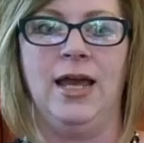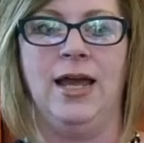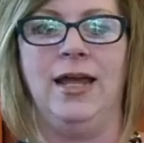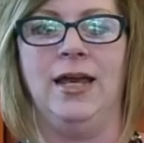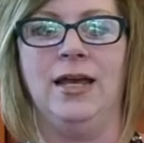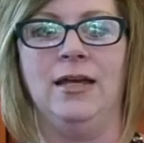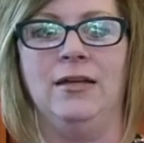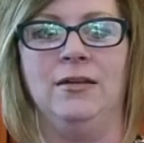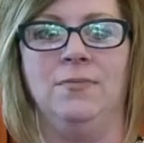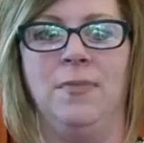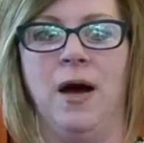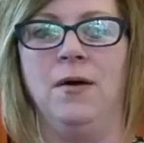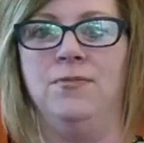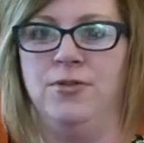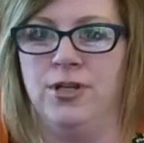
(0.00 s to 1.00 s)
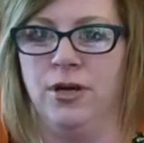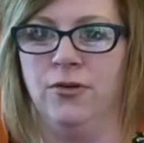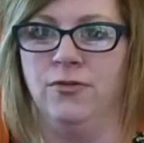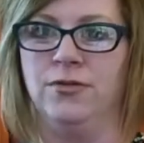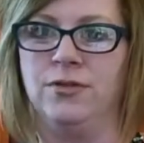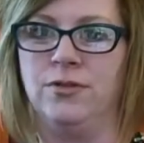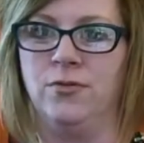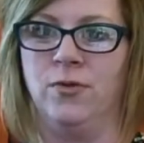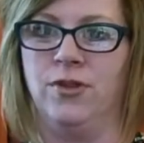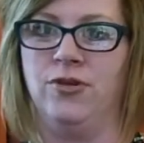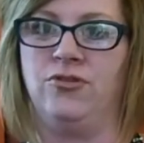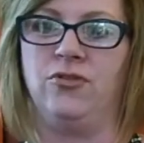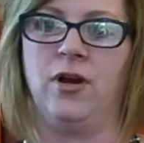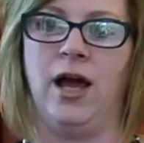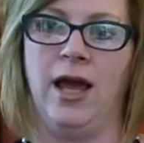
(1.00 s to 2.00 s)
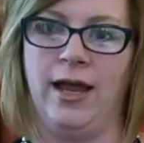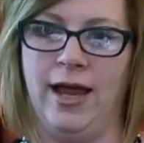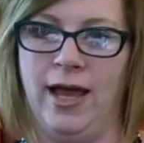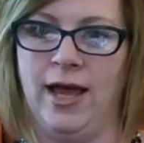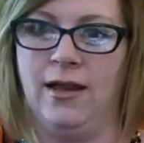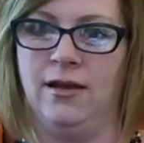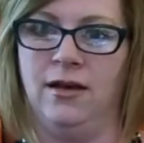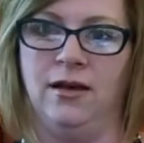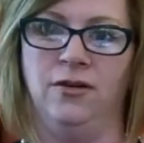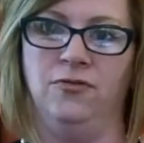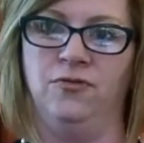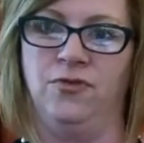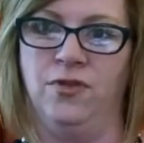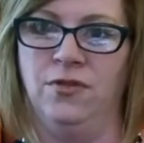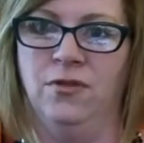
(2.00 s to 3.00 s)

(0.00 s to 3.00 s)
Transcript: and Bob Jones were the triad of